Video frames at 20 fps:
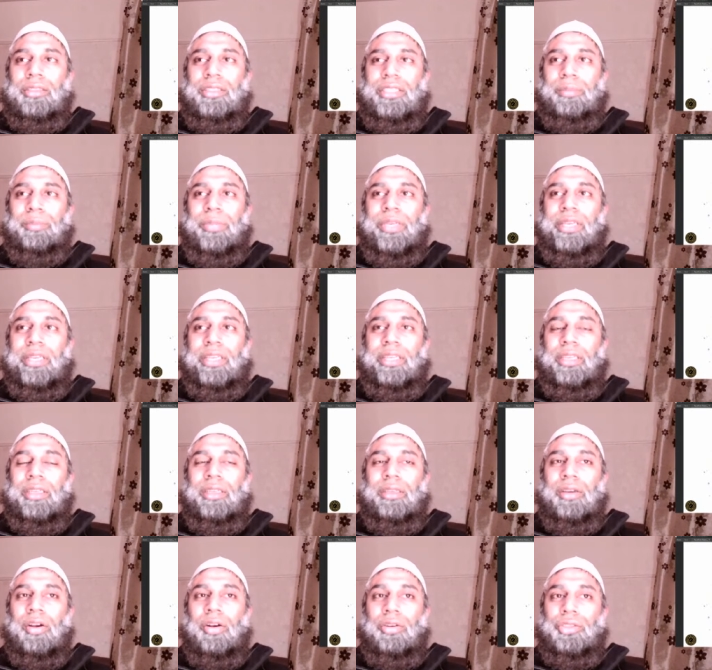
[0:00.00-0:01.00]
typically
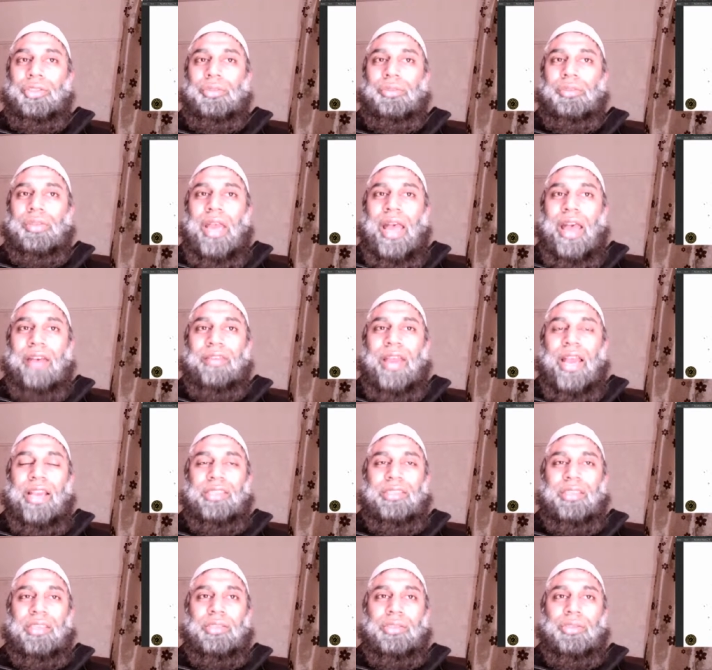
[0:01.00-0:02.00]
or should have
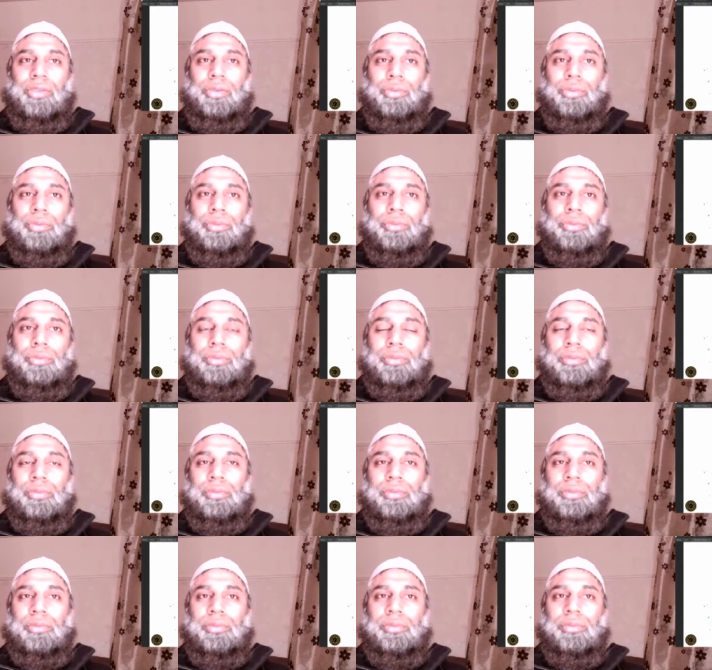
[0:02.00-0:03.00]
access to
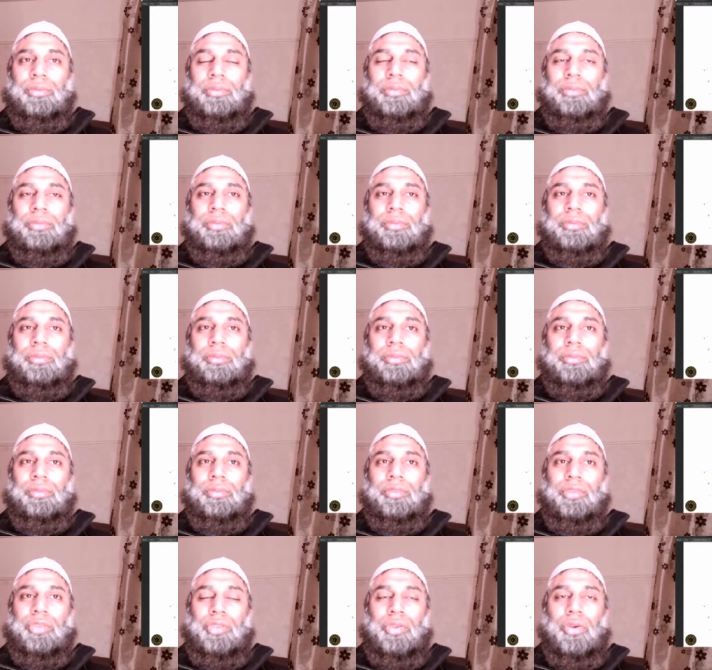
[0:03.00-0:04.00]

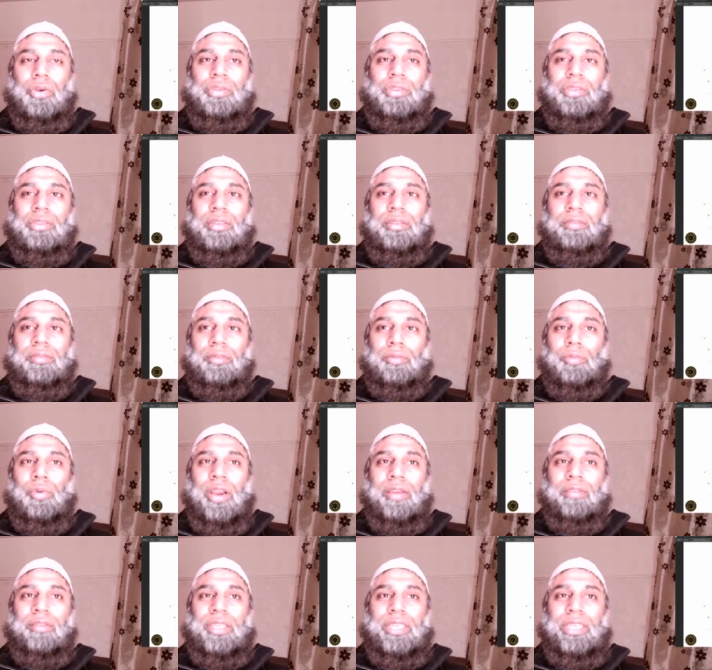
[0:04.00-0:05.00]
source
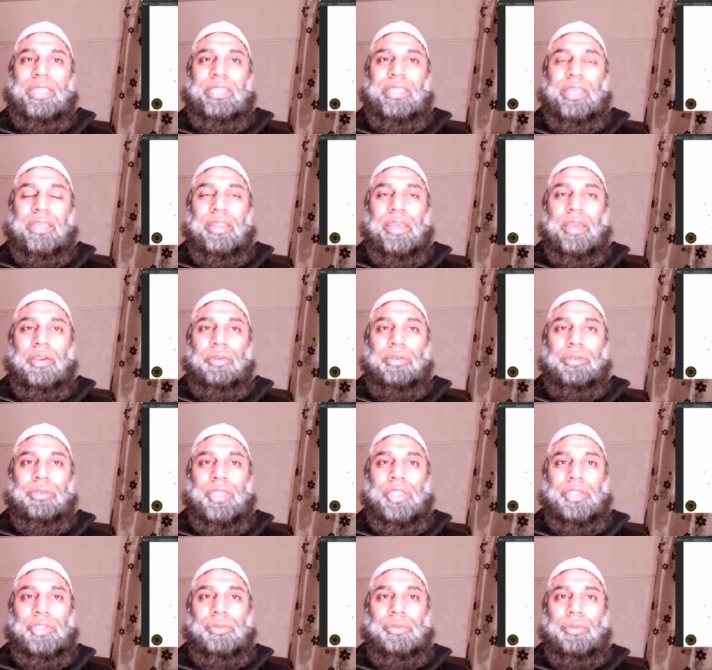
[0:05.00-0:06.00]
whatever edict they're going
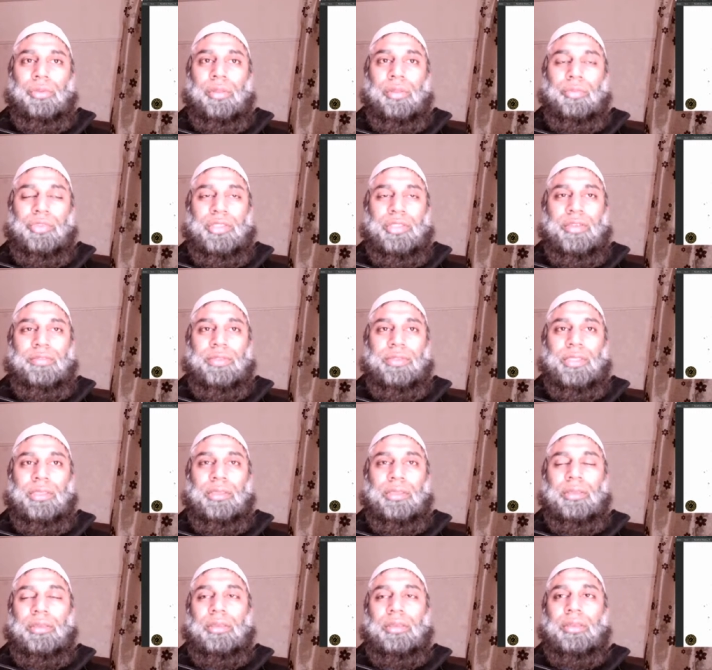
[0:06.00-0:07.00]
to issue to the mustafti.
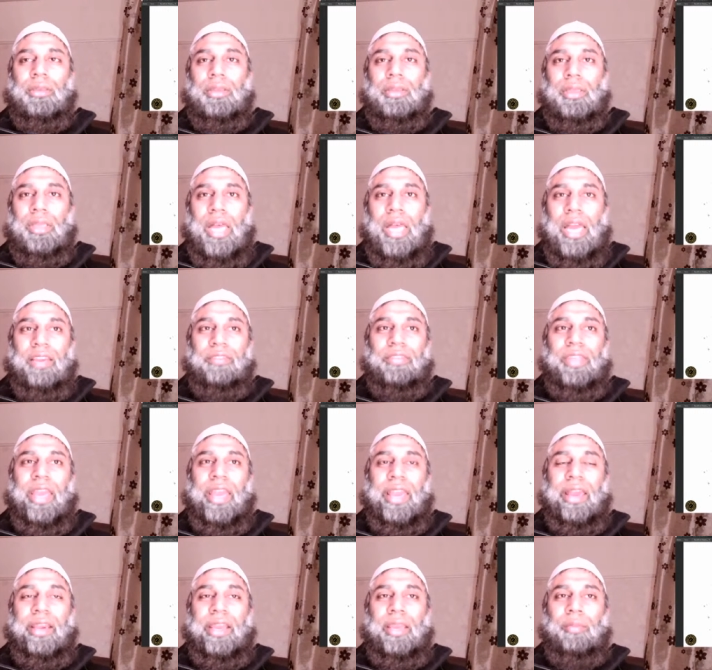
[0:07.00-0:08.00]
And if
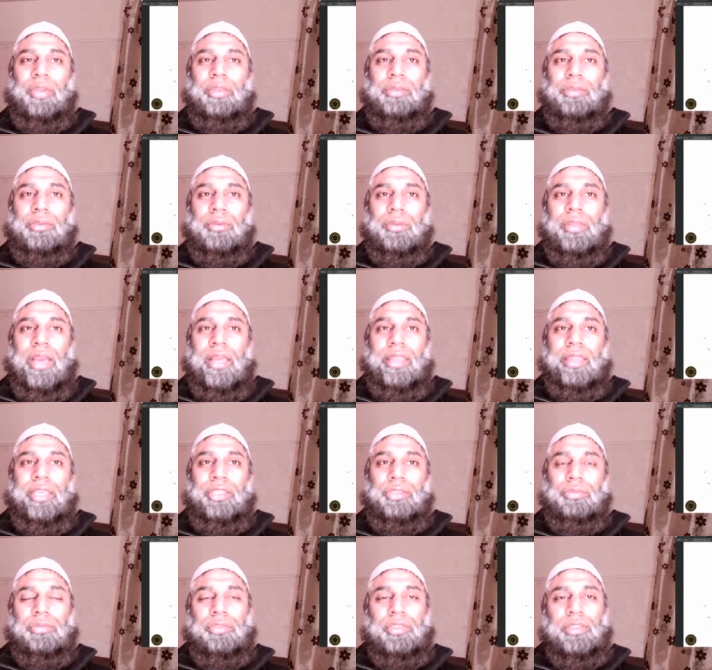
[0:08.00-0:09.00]
they're unable to do that, they
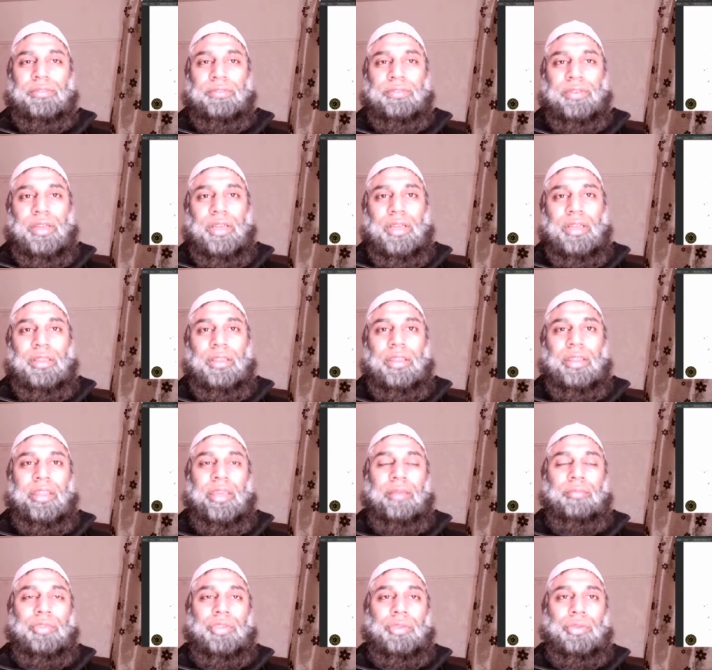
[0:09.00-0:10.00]
should refer
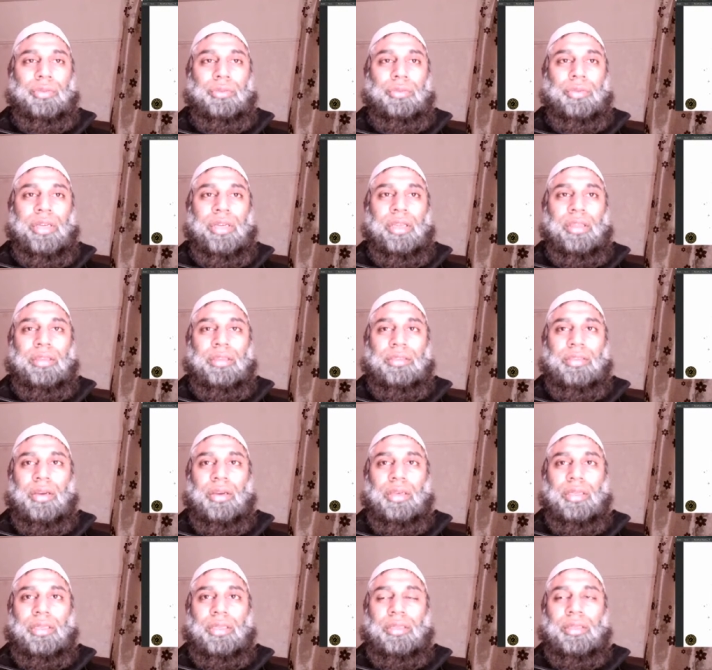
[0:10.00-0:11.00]
them to another
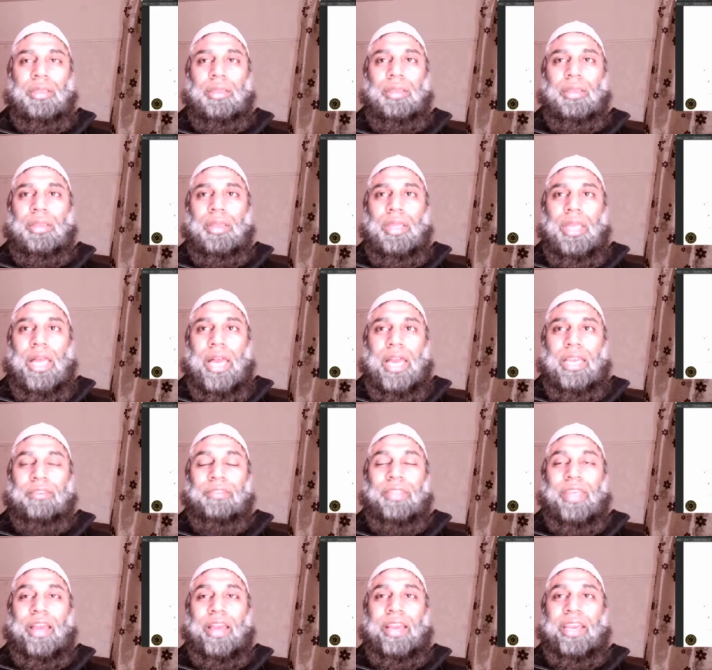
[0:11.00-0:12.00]
scholar. And
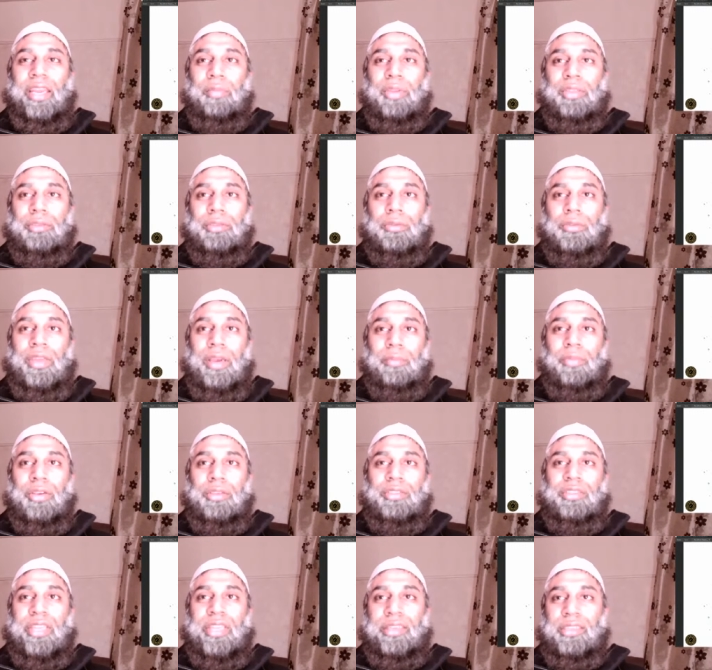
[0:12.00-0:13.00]
if they're unable to do that
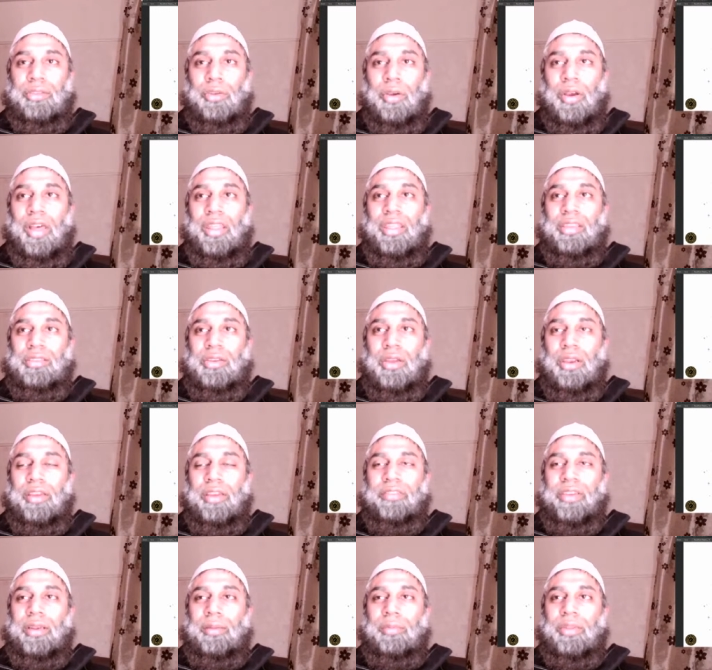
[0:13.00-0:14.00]
because there is no other scholar
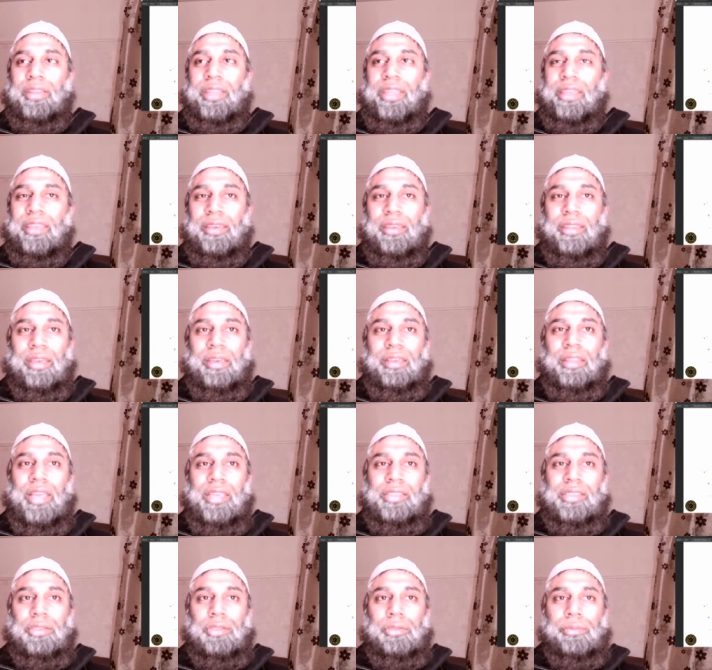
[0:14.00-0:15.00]
available, then in
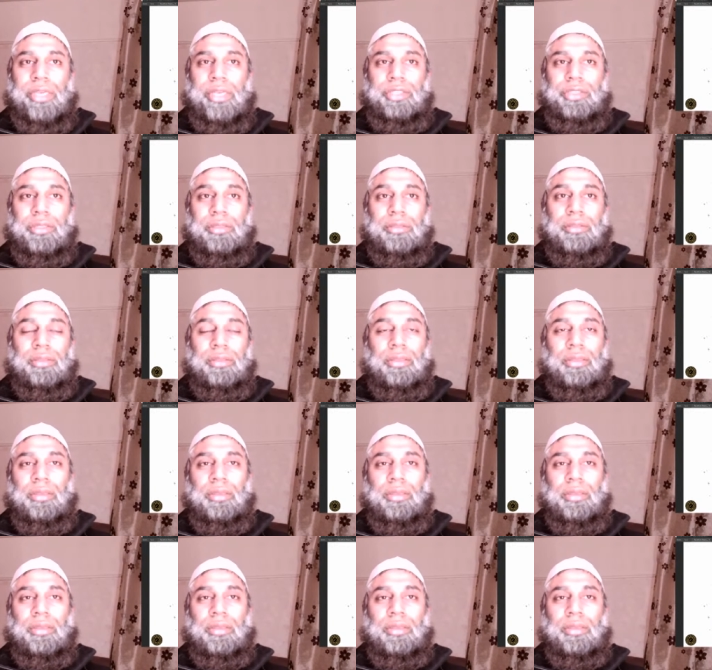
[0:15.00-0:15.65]
that situation,